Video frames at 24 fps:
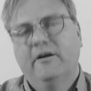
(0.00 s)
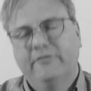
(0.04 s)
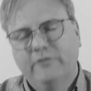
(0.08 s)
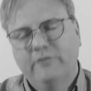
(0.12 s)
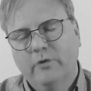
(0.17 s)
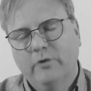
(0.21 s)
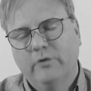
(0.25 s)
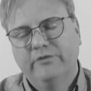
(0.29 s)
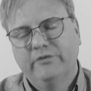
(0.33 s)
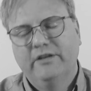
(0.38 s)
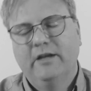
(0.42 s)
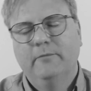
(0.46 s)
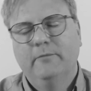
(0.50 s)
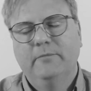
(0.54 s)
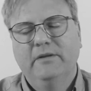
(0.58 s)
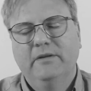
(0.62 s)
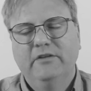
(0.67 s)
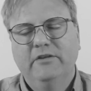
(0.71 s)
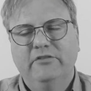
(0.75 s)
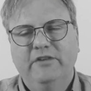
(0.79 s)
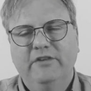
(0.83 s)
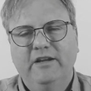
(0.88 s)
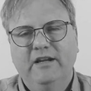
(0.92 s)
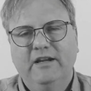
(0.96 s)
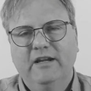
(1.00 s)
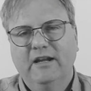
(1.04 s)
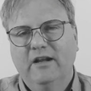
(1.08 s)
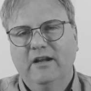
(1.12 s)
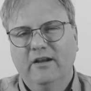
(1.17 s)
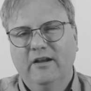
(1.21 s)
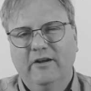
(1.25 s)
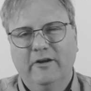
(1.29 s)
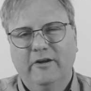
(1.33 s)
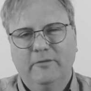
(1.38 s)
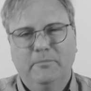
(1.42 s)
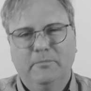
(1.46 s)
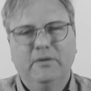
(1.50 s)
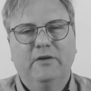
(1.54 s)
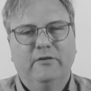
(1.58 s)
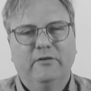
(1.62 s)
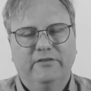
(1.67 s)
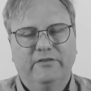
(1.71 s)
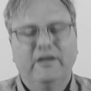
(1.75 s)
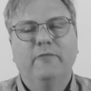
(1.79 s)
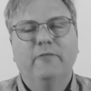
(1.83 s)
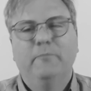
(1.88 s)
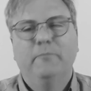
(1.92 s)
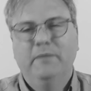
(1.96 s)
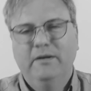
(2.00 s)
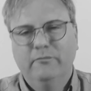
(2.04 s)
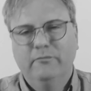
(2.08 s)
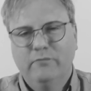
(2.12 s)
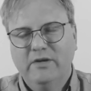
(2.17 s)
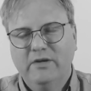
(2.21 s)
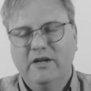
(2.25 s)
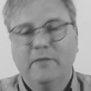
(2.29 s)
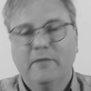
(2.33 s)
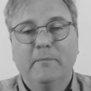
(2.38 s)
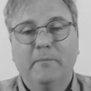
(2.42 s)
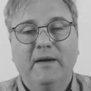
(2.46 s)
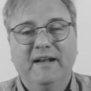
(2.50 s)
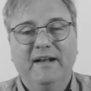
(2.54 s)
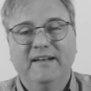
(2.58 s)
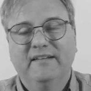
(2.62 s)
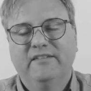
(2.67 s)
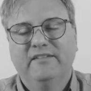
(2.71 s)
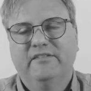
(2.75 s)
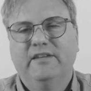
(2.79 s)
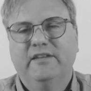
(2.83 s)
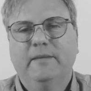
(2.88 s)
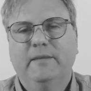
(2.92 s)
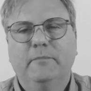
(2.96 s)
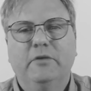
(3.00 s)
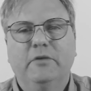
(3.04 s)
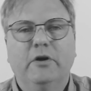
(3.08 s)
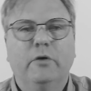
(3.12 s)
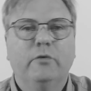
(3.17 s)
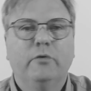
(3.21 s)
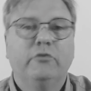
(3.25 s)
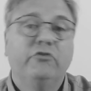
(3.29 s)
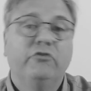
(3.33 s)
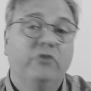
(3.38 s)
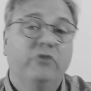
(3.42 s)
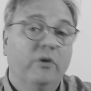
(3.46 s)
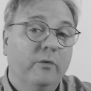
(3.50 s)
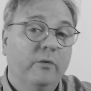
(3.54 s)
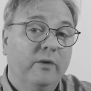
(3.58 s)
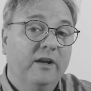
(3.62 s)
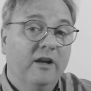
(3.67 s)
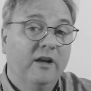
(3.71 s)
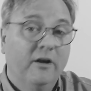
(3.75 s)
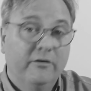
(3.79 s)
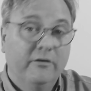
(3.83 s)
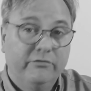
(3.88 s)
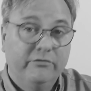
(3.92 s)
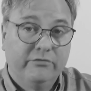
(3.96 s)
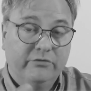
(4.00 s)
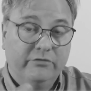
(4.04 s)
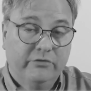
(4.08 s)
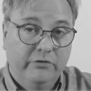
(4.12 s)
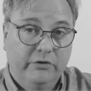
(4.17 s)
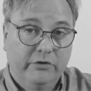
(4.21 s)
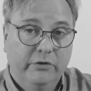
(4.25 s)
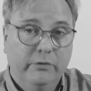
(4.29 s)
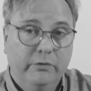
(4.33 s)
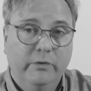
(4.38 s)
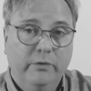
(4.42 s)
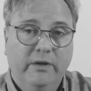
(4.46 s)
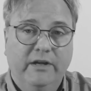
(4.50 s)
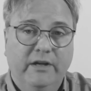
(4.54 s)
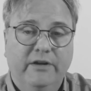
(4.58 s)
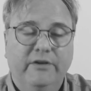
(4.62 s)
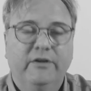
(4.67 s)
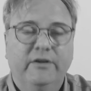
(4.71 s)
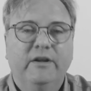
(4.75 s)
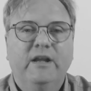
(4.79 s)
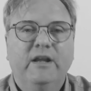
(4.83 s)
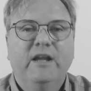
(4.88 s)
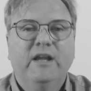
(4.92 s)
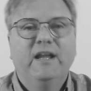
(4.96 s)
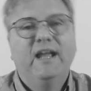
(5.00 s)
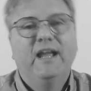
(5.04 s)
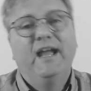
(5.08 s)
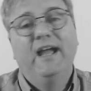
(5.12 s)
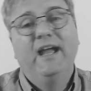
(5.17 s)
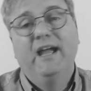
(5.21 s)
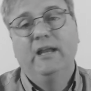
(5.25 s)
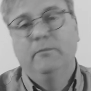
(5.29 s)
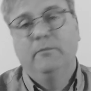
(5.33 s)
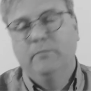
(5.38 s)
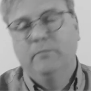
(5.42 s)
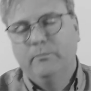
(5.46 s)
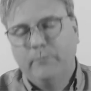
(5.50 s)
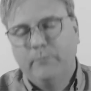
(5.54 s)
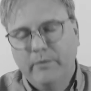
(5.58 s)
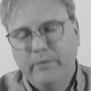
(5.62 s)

Of course, I've been cheating a lot because I've been recompiling the same code showing off to you here and